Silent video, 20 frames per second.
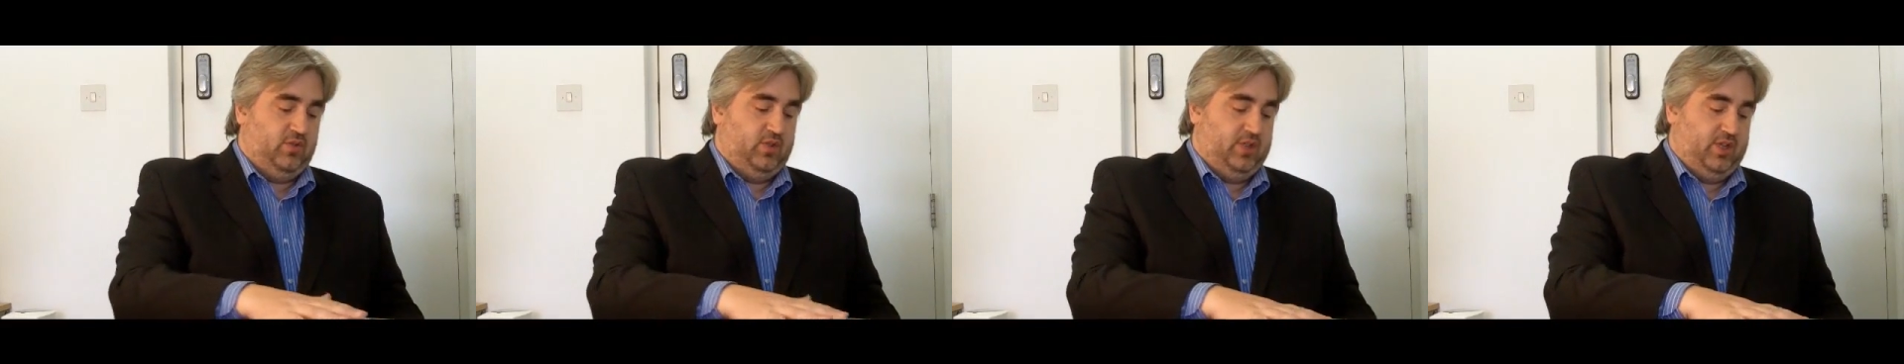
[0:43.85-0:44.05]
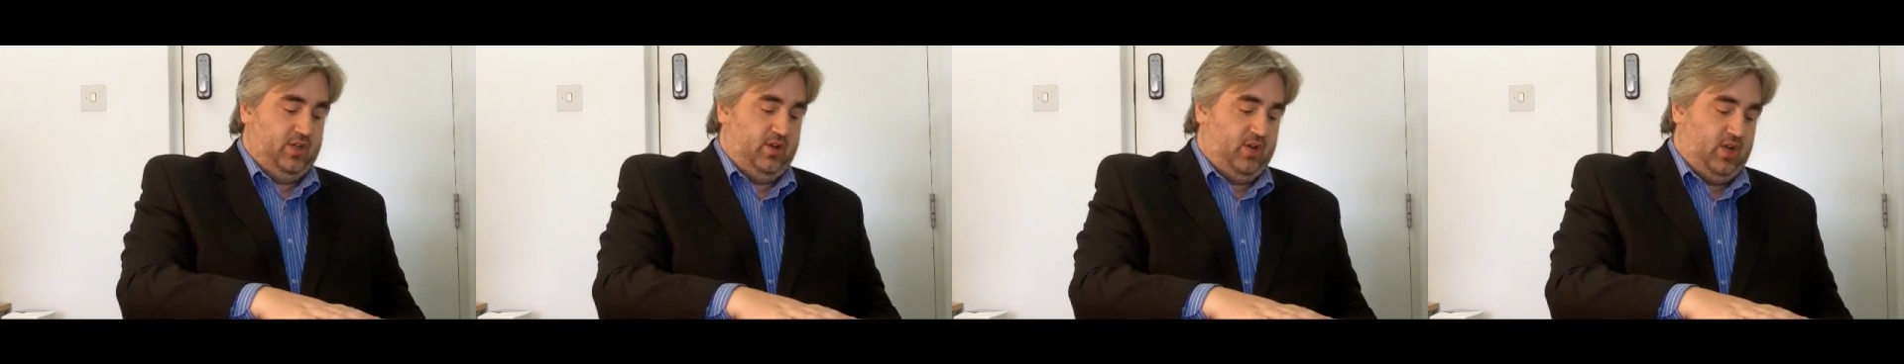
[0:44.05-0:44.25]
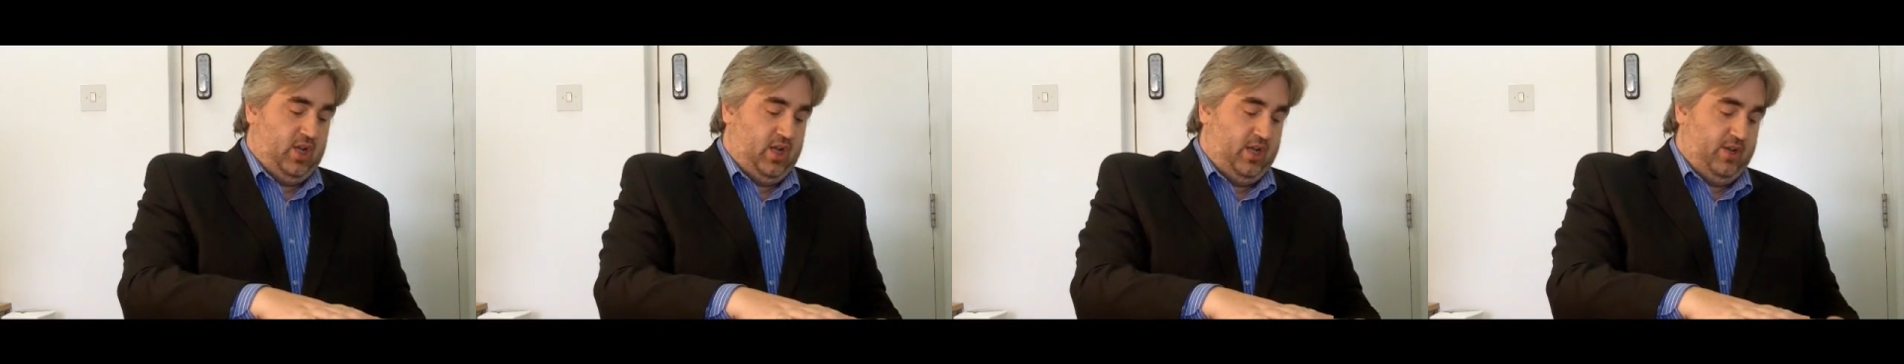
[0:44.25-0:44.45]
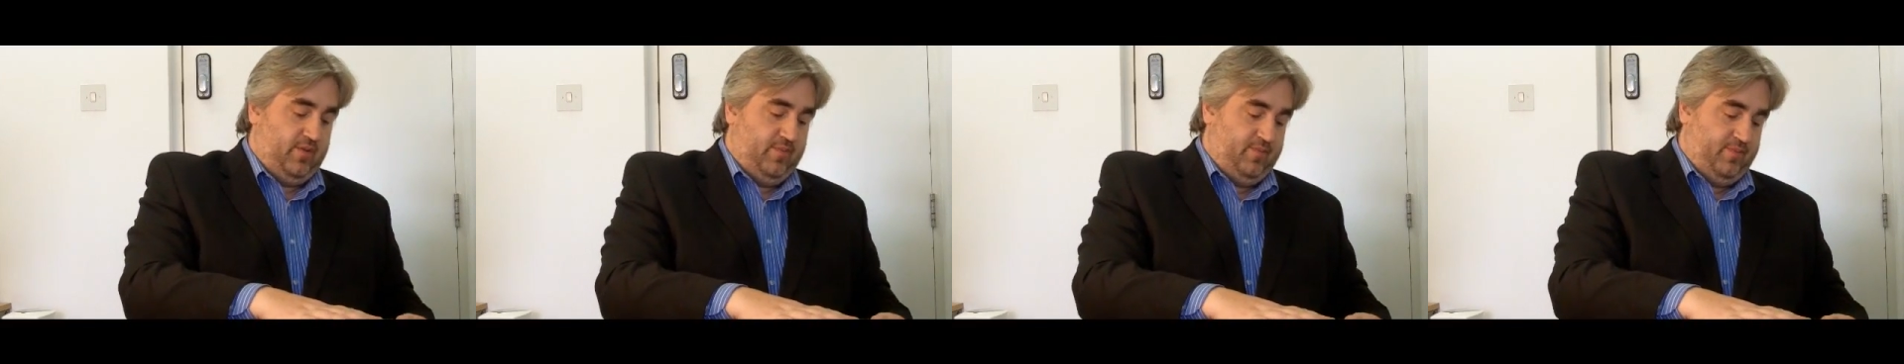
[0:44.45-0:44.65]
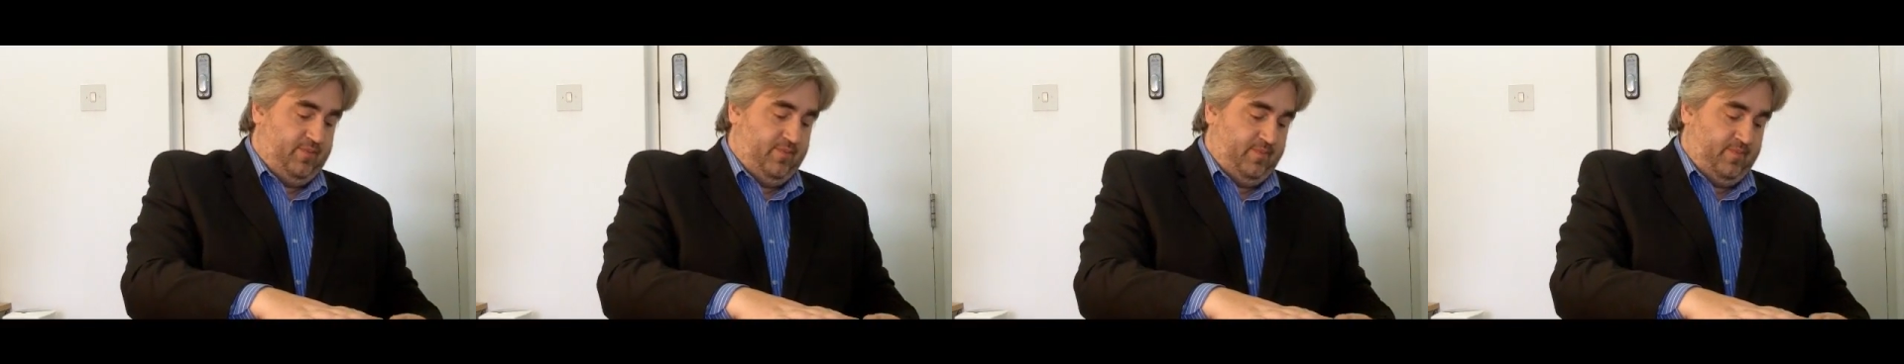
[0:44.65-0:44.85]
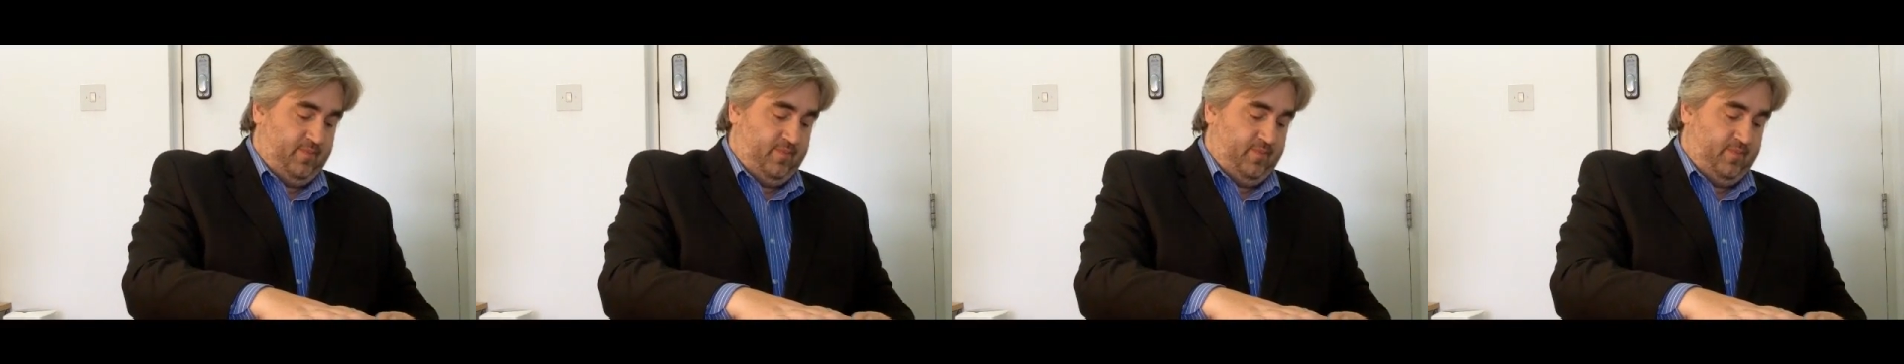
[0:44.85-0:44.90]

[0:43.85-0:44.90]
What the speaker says: always a good click.